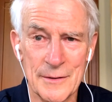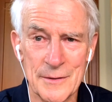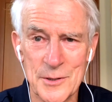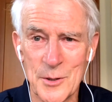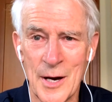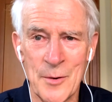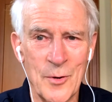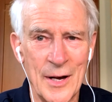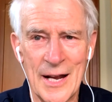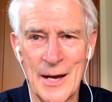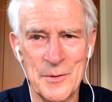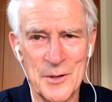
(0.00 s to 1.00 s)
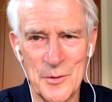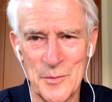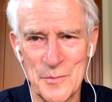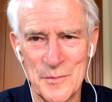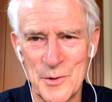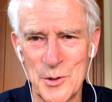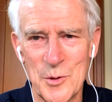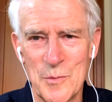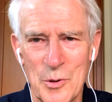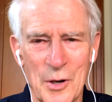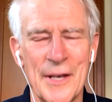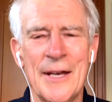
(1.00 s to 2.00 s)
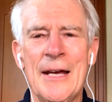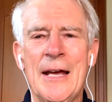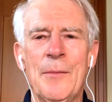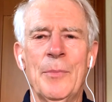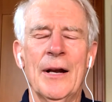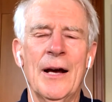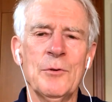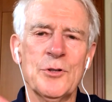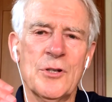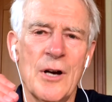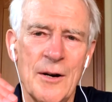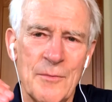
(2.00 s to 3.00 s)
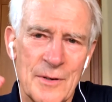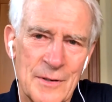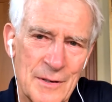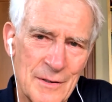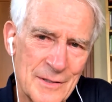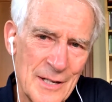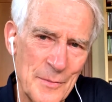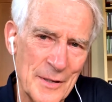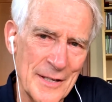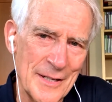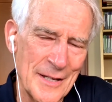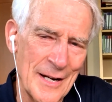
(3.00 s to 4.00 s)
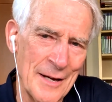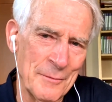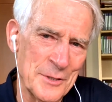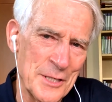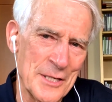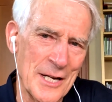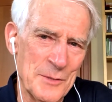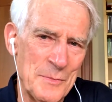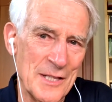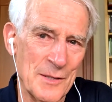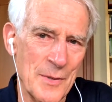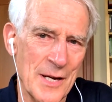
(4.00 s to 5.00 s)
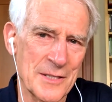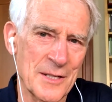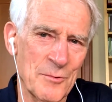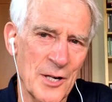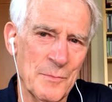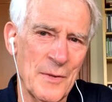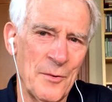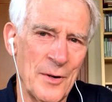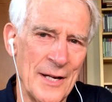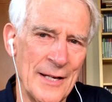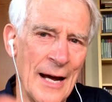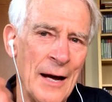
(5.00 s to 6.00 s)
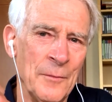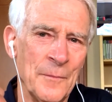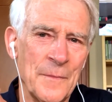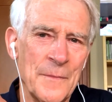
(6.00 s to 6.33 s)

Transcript: So I'm quite happy to do poorly. But I will start typically the languages that I speak the best and work my way down.